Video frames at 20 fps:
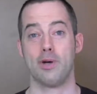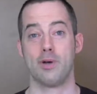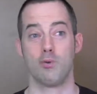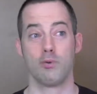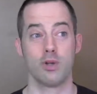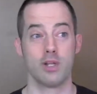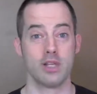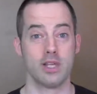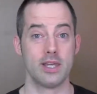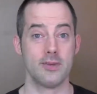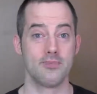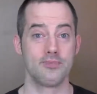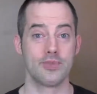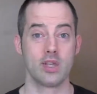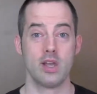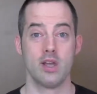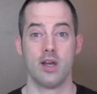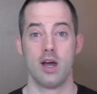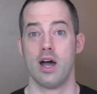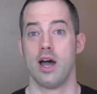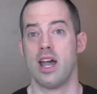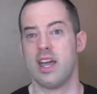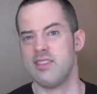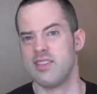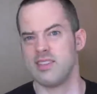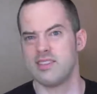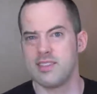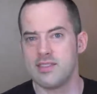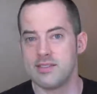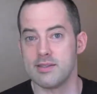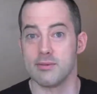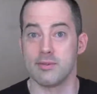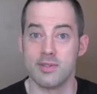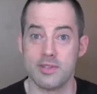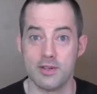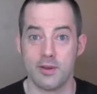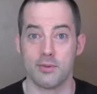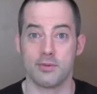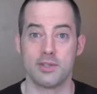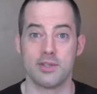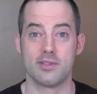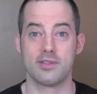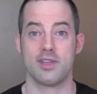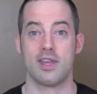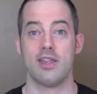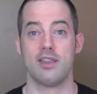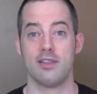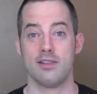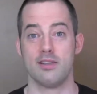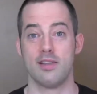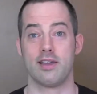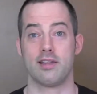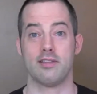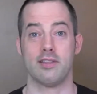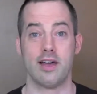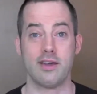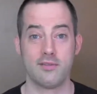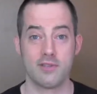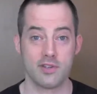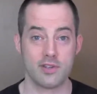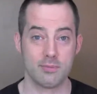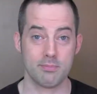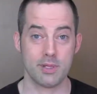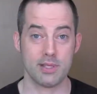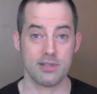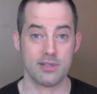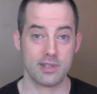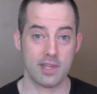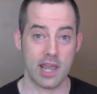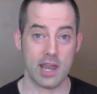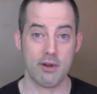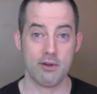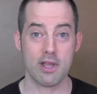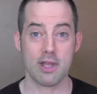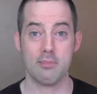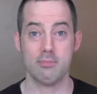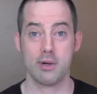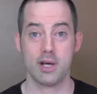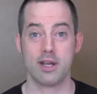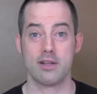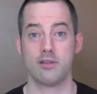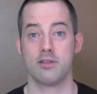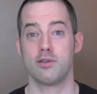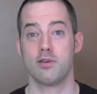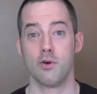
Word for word: But really, uh, and this isn't, you know, to say that like life should be scary, but,